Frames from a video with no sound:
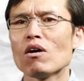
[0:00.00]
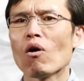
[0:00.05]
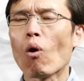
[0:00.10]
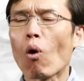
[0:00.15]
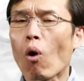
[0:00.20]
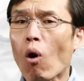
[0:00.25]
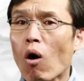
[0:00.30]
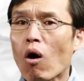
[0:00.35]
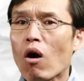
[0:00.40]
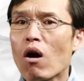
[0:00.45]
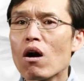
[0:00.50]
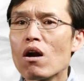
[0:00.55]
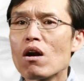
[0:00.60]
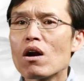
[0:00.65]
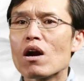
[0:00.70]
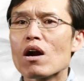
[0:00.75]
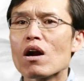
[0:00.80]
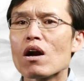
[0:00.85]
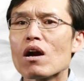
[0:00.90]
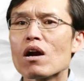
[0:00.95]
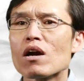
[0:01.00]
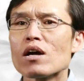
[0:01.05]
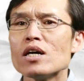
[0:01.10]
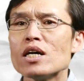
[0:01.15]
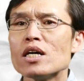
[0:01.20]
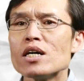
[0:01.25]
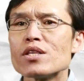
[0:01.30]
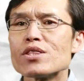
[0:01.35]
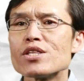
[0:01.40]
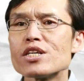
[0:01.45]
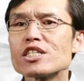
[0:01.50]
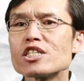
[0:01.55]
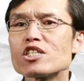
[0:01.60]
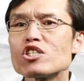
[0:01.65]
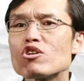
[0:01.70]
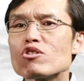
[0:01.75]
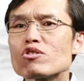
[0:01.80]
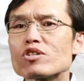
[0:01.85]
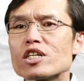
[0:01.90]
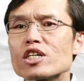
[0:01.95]
Or this
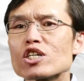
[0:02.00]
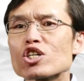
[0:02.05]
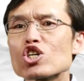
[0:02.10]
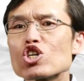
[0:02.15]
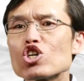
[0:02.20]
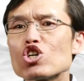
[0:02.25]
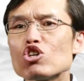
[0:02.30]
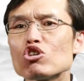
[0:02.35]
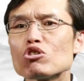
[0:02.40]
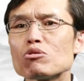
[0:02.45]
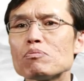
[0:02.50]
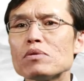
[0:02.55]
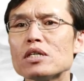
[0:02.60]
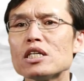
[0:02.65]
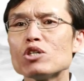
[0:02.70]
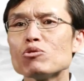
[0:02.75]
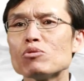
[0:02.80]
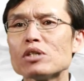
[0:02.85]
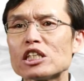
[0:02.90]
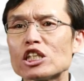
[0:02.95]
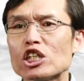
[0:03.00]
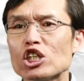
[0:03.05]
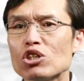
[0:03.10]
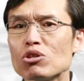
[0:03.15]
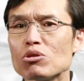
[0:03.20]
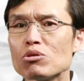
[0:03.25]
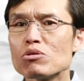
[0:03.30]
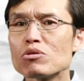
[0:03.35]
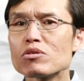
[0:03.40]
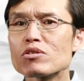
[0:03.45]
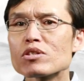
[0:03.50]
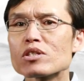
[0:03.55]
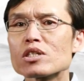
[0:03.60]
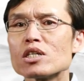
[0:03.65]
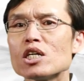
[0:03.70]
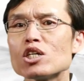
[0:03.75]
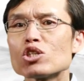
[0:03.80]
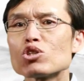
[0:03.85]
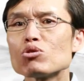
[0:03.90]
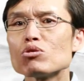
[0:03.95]
notion could be reduced
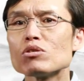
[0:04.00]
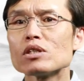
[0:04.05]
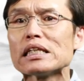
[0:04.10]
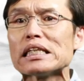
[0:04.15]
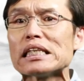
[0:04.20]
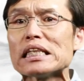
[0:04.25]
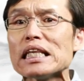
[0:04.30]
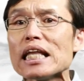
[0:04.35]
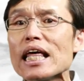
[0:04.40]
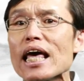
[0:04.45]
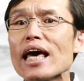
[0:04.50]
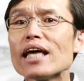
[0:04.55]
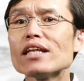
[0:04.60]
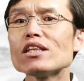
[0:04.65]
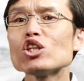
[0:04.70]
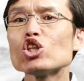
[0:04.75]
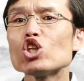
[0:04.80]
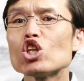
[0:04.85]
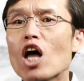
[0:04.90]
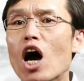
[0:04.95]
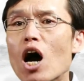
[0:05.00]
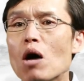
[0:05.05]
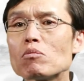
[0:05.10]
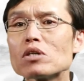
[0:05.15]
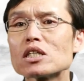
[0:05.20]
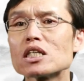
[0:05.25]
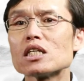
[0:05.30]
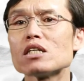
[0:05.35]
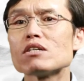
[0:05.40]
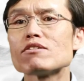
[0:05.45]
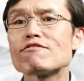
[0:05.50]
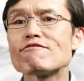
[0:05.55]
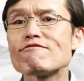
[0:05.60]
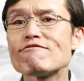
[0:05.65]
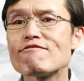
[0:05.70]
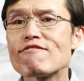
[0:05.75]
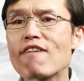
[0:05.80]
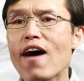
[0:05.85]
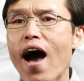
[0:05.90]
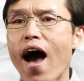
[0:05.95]
to non-normative
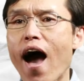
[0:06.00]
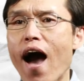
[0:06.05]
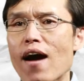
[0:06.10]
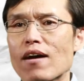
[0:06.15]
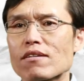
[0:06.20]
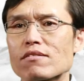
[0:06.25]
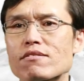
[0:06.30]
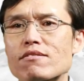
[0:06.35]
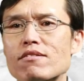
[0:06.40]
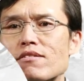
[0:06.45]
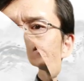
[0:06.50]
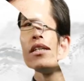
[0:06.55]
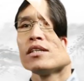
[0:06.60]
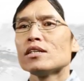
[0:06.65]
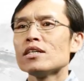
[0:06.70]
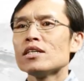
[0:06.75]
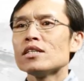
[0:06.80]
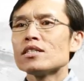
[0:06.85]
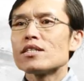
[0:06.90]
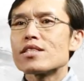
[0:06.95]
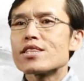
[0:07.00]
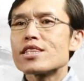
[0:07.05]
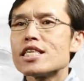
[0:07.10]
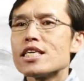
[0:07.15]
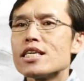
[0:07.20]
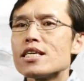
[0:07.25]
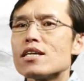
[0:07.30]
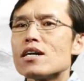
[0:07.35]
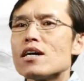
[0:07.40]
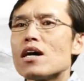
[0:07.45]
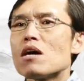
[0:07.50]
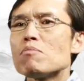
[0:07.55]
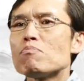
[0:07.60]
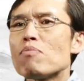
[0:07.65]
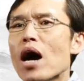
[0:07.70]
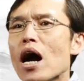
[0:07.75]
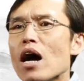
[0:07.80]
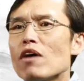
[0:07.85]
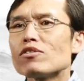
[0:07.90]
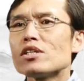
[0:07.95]
fact. The
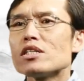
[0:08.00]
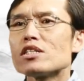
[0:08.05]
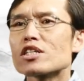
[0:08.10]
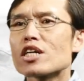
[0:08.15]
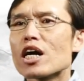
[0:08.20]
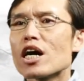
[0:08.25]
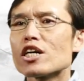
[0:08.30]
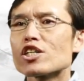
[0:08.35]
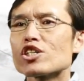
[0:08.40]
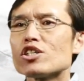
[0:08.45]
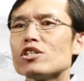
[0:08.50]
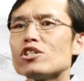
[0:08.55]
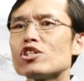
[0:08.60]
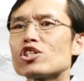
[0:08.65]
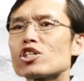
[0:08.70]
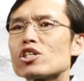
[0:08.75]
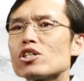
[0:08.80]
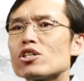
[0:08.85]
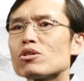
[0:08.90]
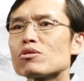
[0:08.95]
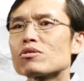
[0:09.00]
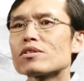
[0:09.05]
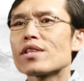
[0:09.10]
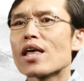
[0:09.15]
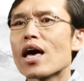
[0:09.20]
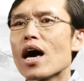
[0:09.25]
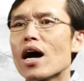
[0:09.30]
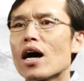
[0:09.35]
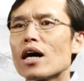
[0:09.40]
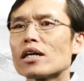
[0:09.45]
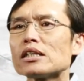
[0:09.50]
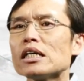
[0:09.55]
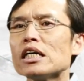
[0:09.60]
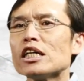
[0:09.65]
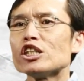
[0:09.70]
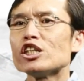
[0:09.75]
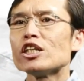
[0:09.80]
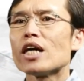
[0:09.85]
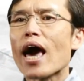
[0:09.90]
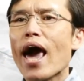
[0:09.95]
above discussion shows that
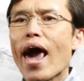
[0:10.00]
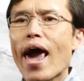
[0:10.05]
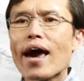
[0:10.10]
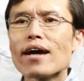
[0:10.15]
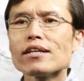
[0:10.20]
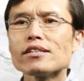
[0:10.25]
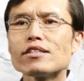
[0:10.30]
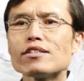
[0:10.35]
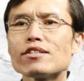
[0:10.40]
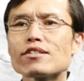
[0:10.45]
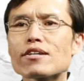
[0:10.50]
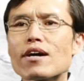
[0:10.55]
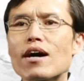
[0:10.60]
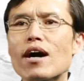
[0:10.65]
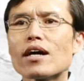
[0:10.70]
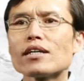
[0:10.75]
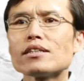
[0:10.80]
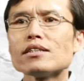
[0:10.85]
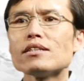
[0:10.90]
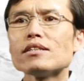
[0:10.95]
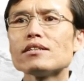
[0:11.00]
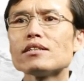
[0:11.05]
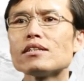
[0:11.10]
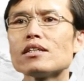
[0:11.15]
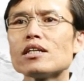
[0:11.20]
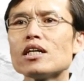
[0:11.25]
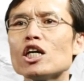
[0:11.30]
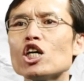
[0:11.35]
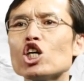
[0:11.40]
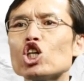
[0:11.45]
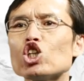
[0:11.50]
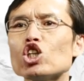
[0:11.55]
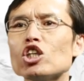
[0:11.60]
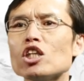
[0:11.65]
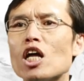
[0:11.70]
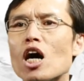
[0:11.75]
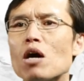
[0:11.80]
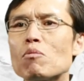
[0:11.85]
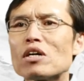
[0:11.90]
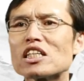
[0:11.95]
in ancient China,
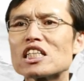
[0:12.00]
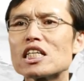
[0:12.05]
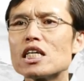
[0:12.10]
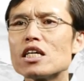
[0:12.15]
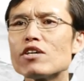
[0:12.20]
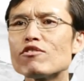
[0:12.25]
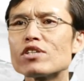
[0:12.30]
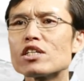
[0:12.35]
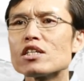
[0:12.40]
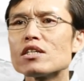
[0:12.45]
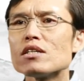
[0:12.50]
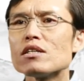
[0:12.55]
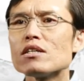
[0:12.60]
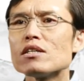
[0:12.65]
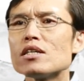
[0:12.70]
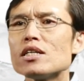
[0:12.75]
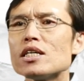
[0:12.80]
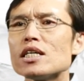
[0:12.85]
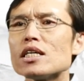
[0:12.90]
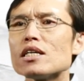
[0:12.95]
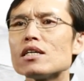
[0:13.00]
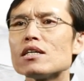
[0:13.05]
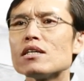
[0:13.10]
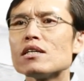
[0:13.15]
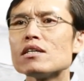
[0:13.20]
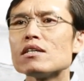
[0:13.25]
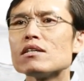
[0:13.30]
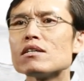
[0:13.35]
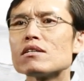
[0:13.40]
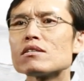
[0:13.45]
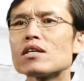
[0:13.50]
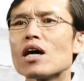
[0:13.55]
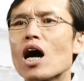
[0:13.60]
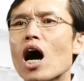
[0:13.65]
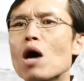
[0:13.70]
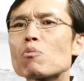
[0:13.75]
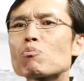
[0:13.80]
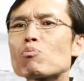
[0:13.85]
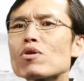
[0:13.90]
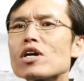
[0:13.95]
normativity is
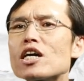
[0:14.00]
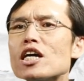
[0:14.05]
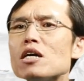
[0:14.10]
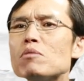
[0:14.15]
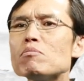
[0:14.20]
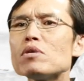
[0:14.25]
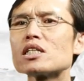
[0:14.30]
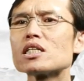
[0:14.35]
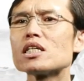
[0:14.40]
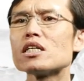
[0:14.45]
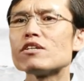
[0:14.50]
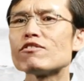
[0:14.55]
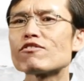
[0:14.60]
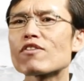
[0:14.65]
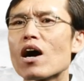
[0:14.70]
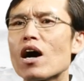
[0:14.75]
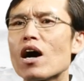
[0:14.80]
a primitive